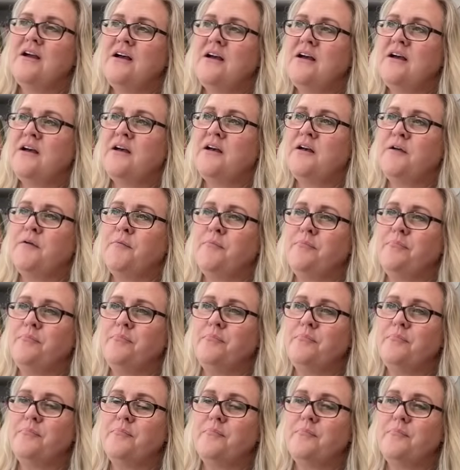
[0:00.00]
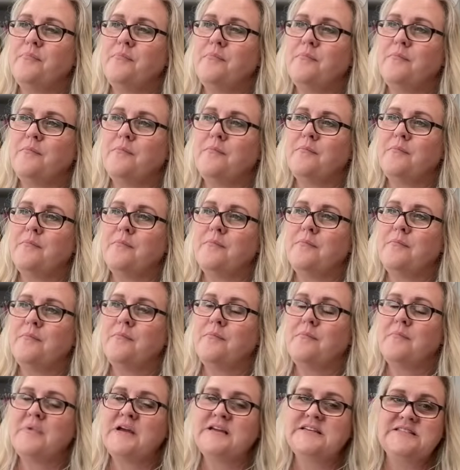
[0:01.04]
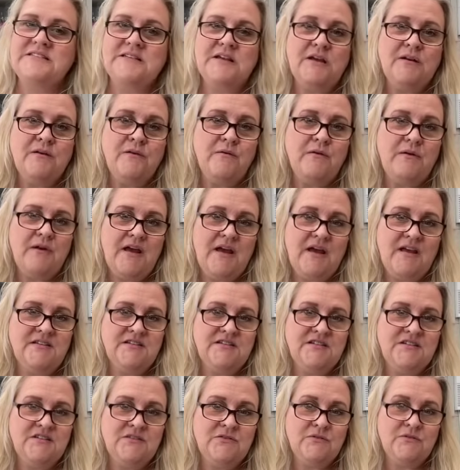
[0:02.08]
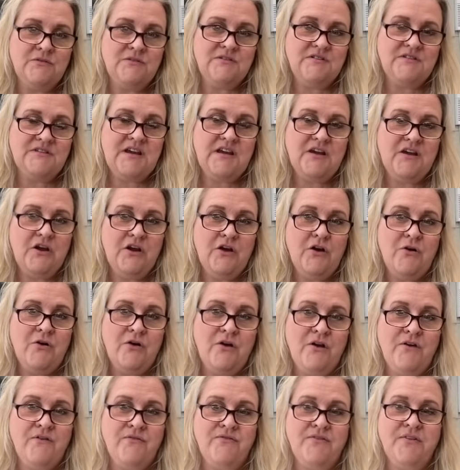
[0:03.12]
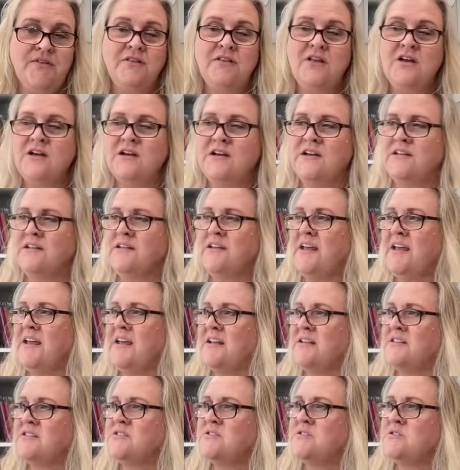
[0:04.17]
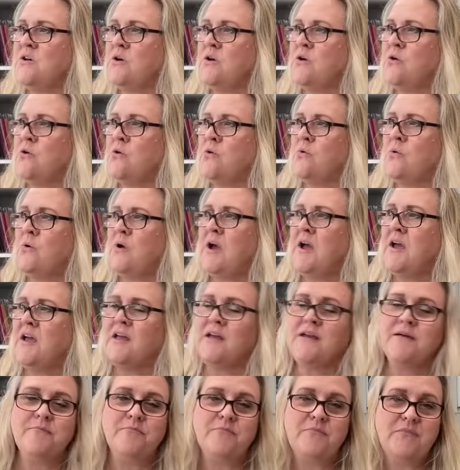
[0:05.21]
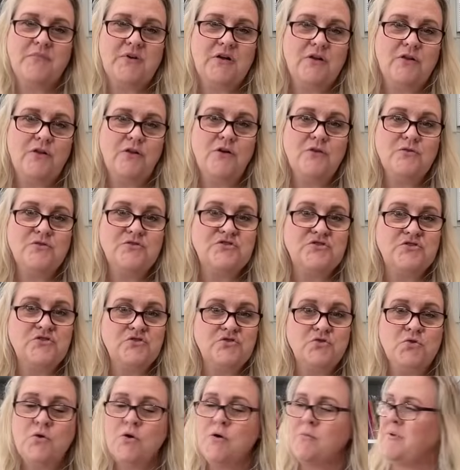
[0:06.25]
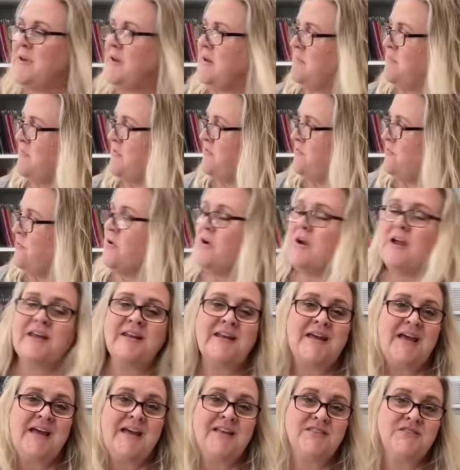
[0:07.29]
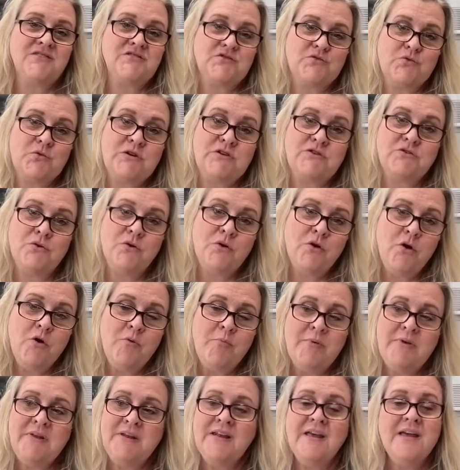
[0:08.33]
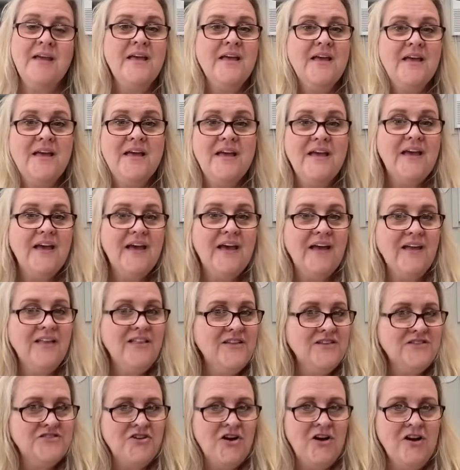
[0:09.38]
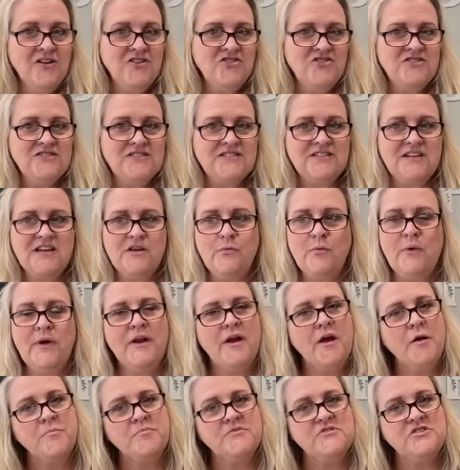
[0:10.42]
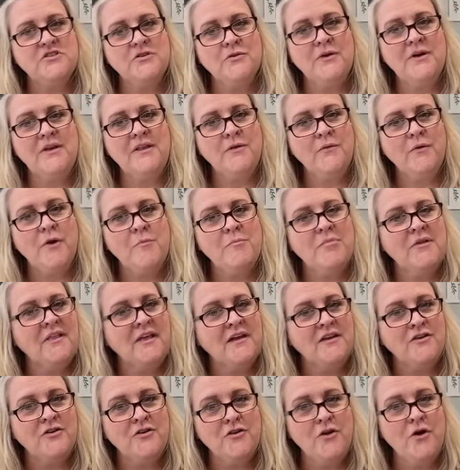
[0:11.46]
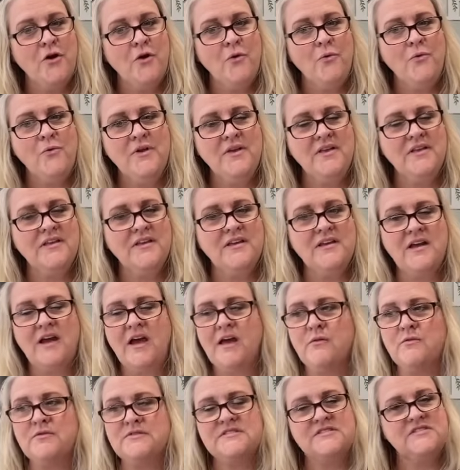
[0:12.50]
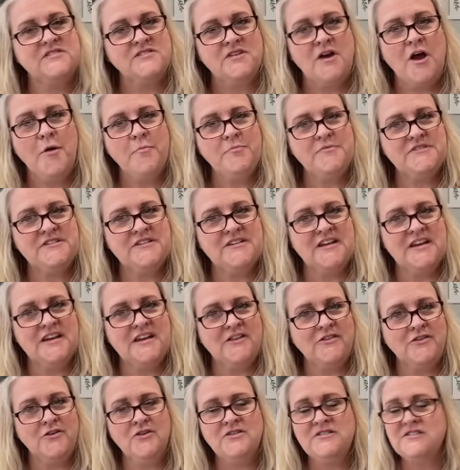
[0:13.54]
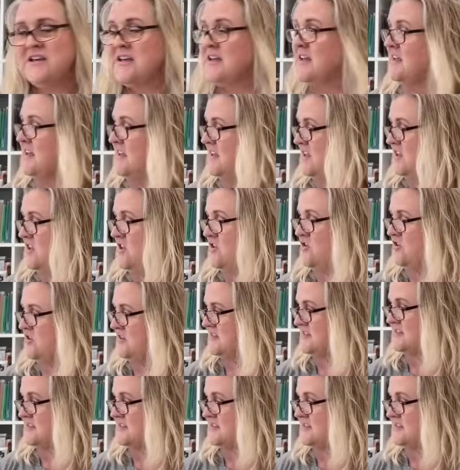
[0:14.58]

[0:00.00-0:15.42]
my son had to take care of the lawn, and so I closed the door, but beforehand I had the screen door open, and the dog he went up to it, and then I'd be like, no, and he kind of stopped and he looked. He could